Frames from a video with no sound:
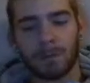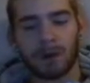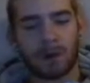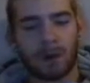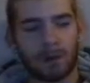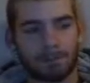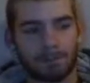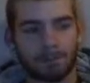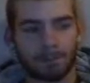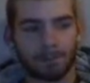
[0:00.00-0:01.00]
But
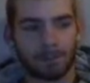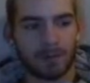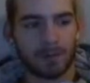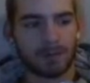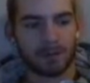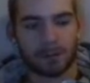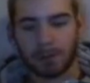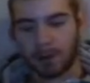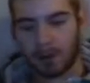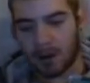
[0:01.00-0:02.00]
it is a
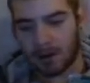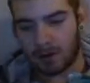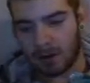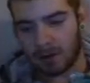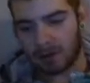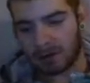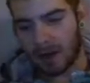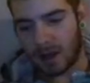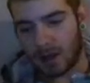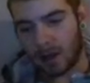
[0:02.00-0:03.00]
pretty card. I like
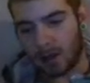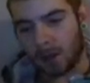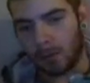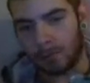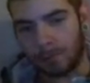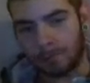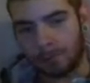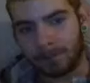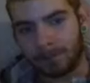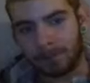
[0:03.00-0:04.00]
the hollow
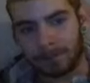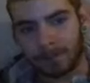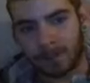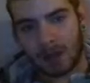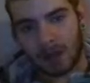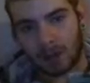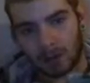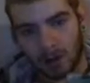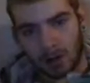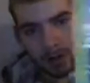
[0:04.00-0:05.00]

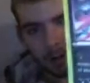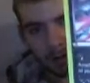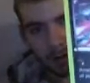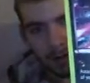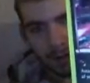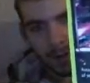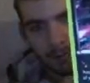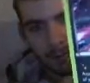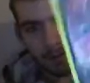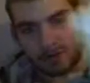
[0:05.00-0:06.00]
card.
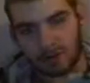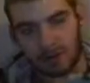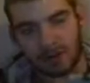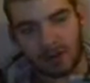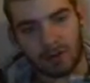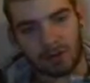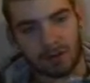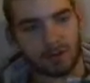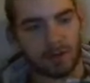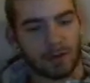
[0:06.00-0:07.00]
I just like how
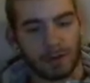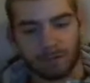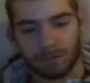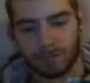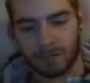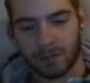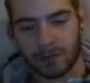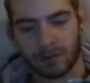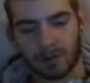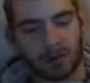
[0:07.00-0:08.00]

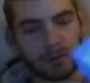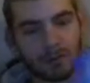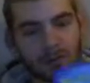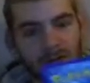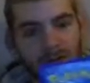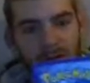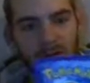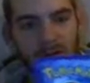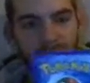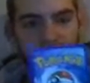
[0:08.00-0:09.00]
I don't want to say,
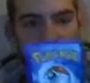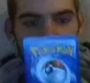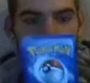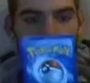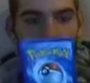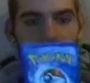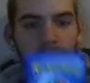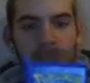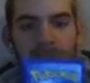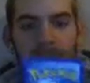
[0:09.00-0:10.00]
the
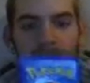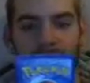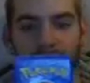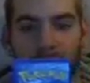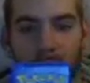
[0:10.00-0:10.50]
colors behind it, the